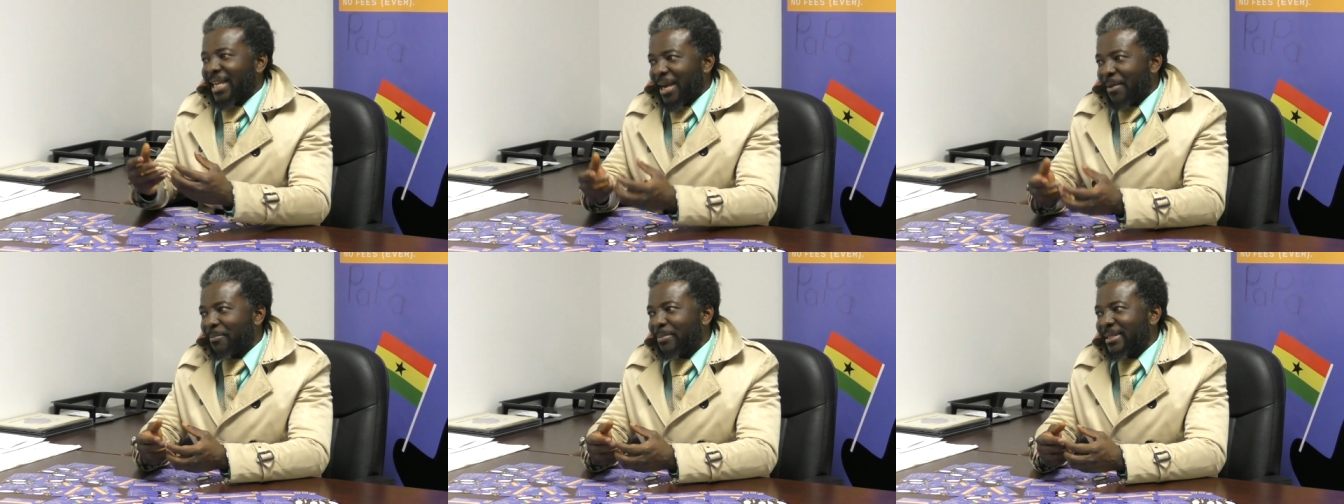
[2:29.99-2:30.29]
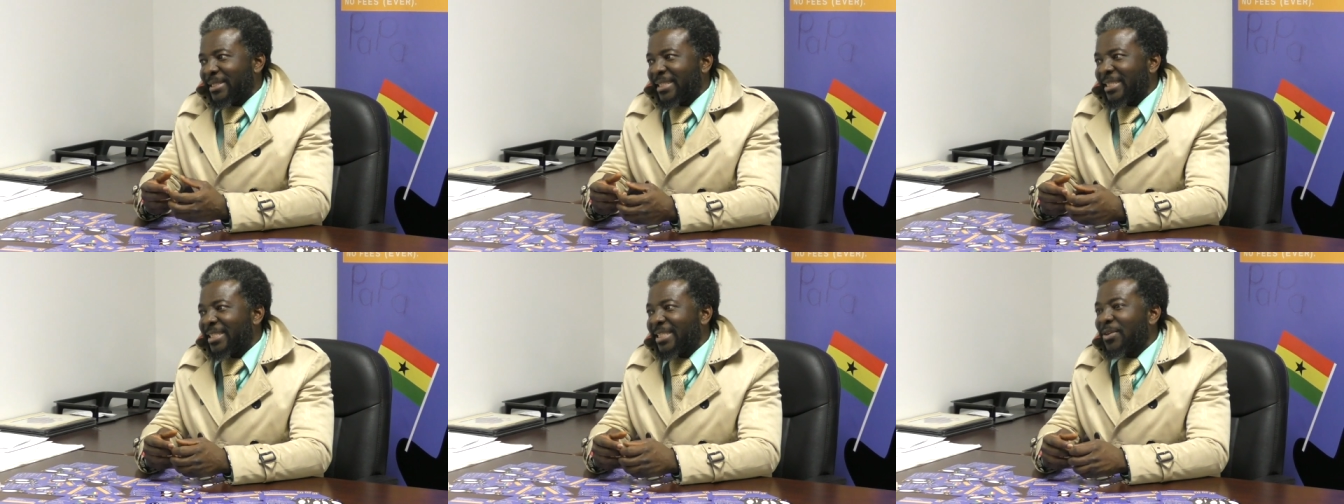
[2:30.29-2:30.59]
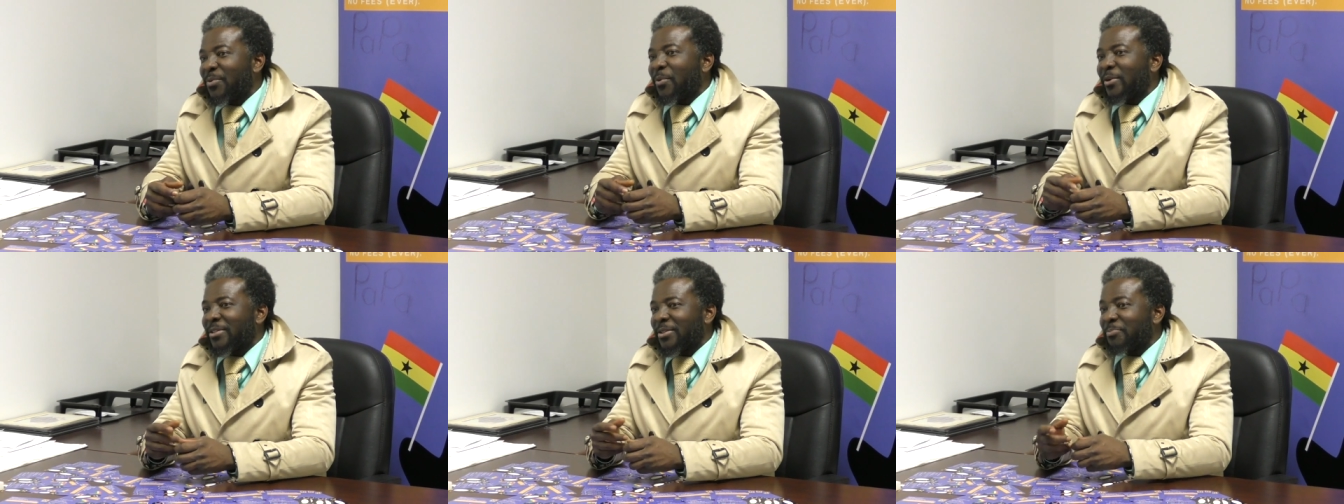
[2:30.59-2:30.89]

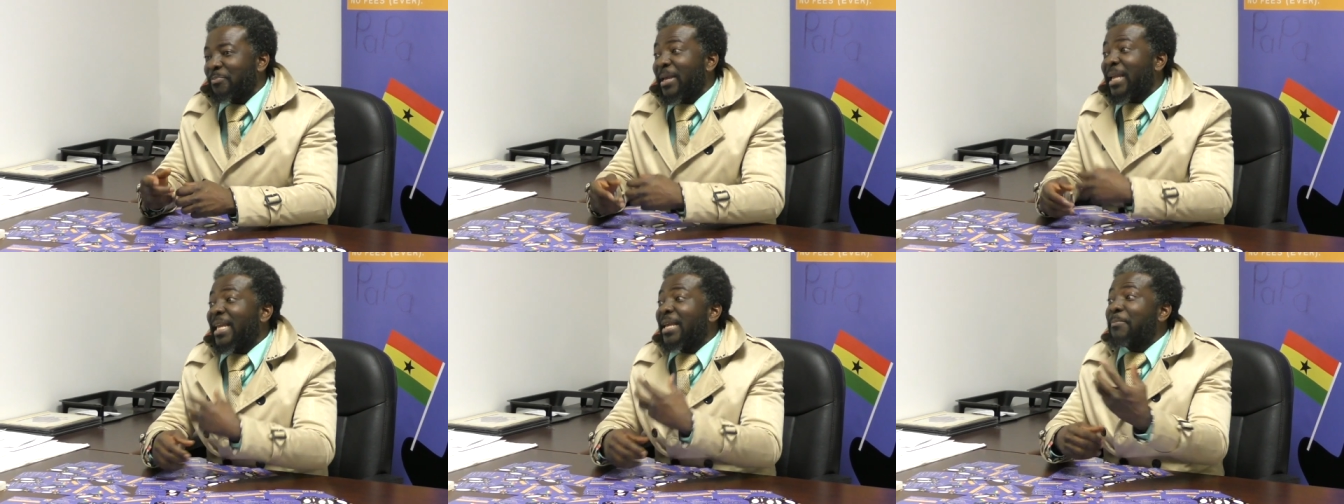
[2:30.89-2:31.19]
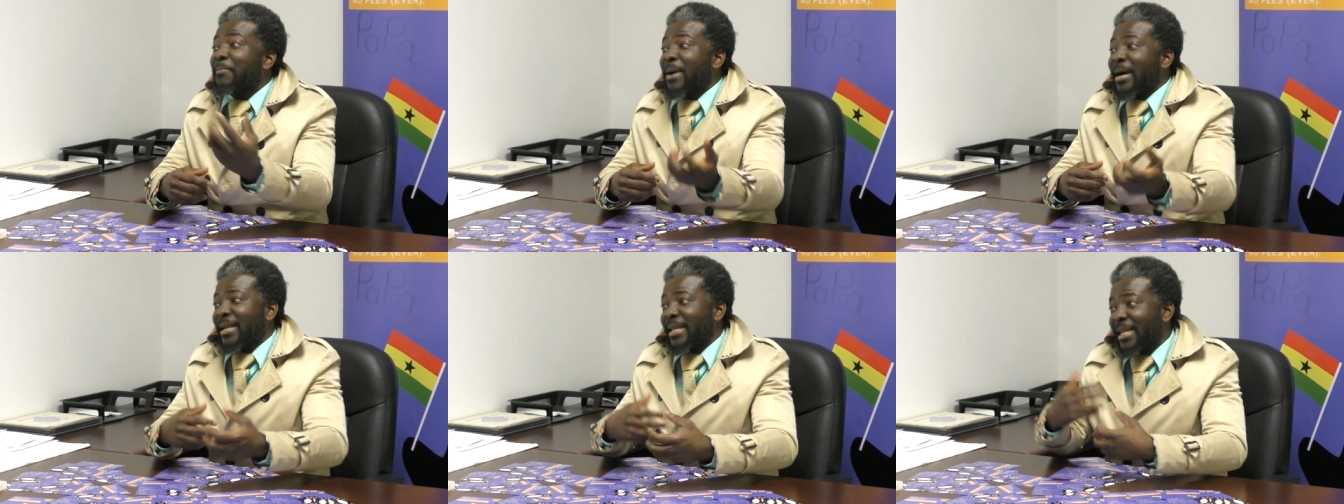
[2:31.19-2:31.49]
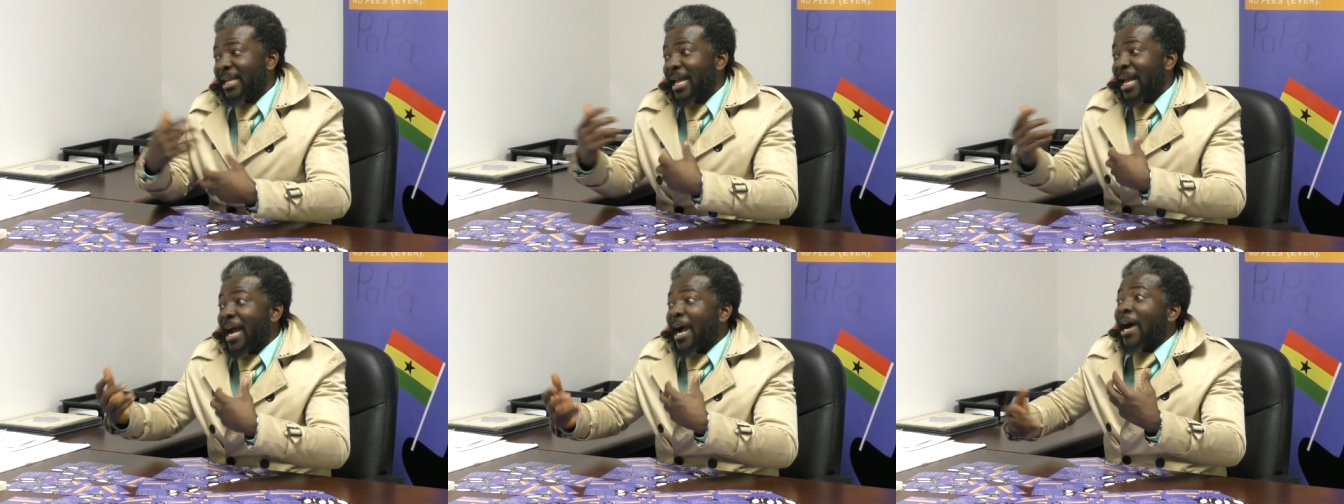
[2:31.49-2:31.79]
competition was making
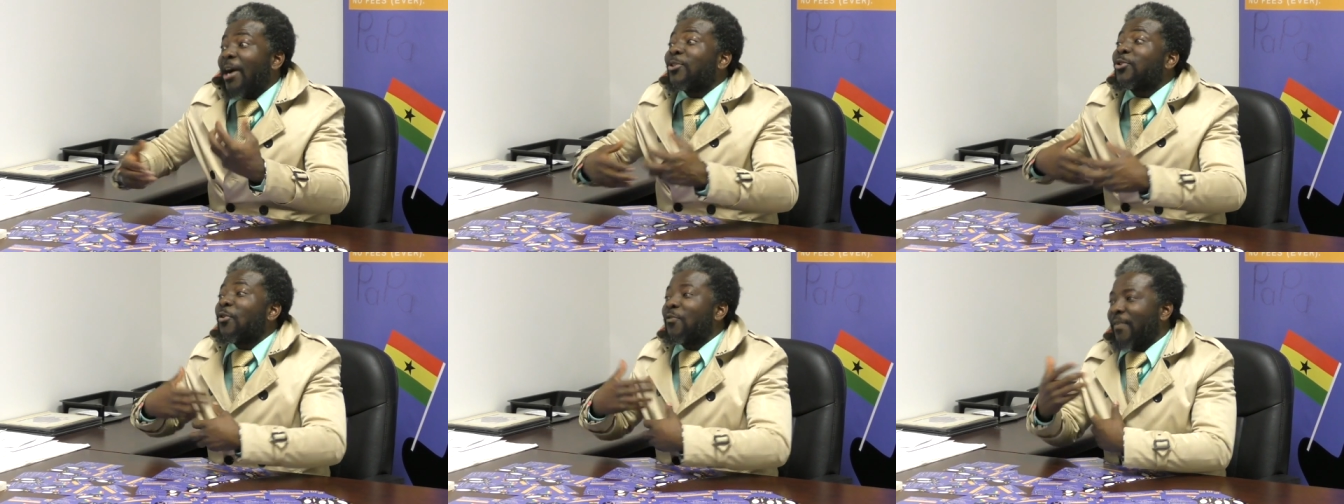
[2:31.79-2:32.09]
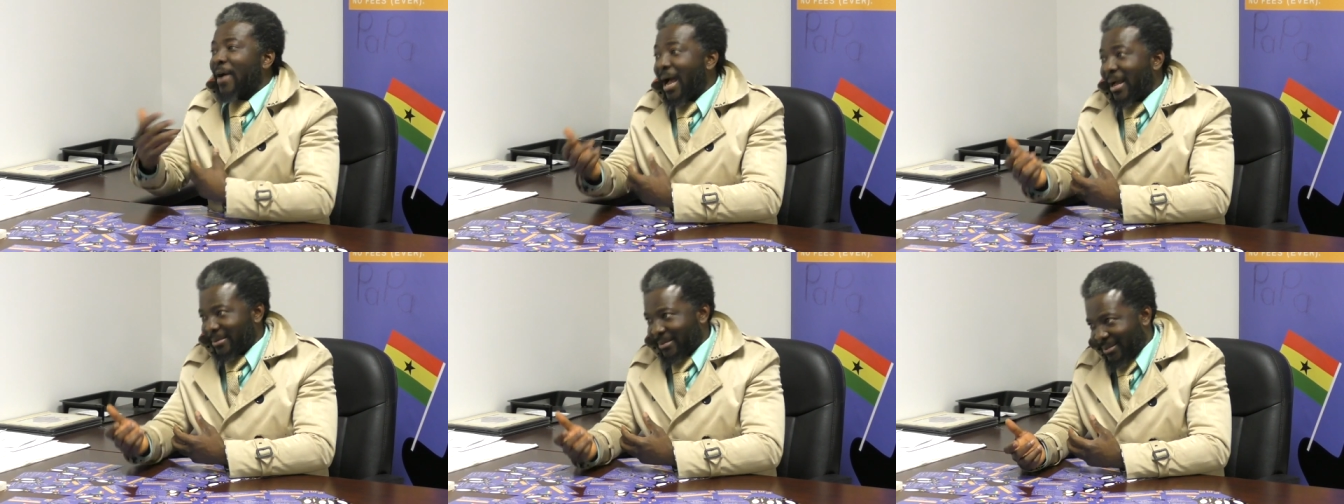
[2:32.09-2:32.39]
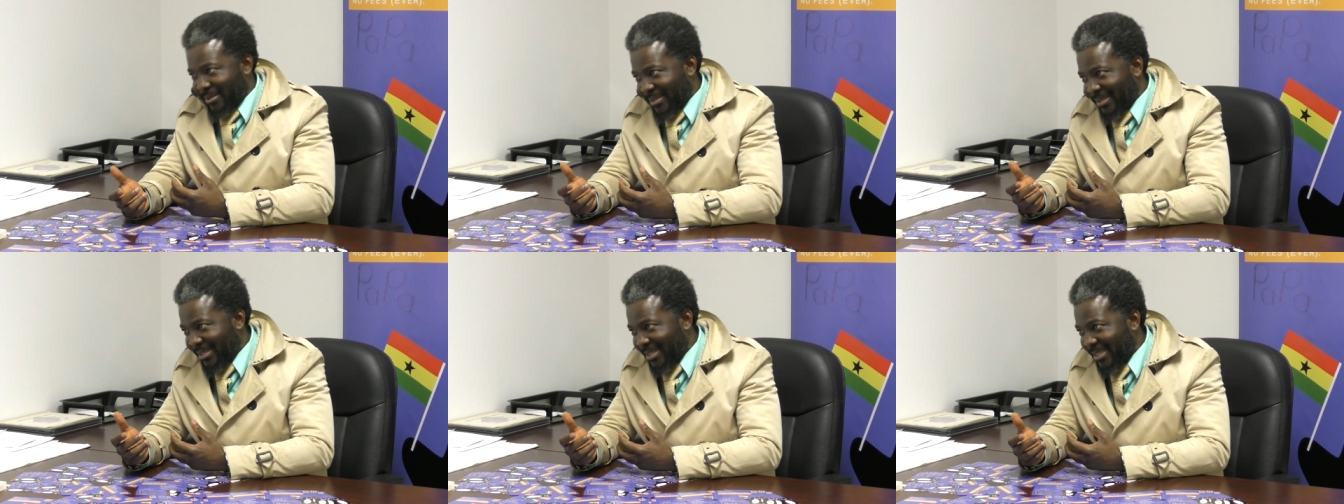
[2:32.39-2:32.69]
money out of
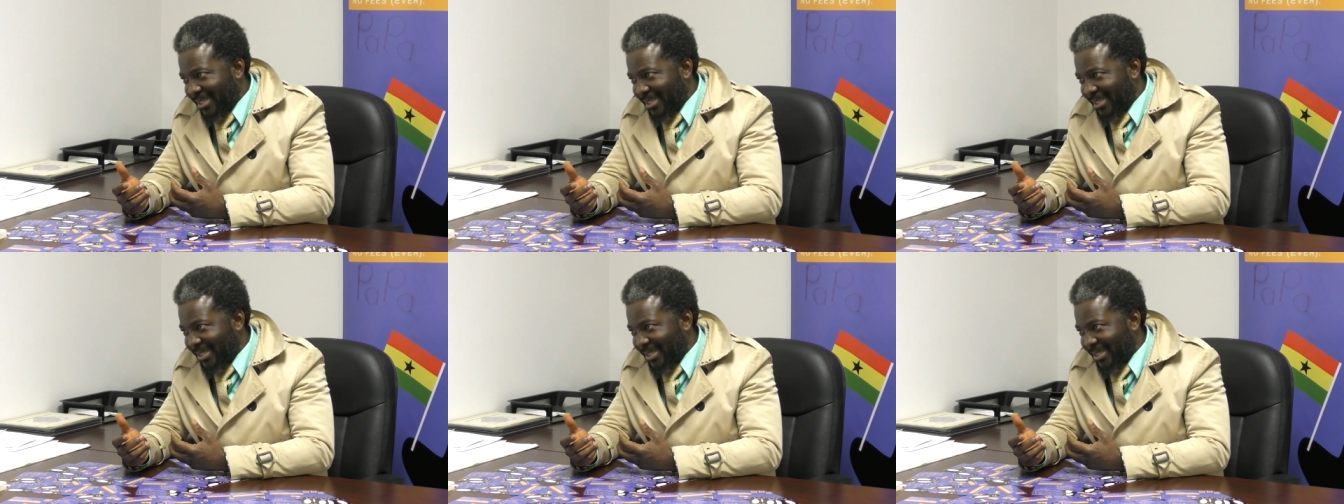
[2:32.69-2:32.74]
us.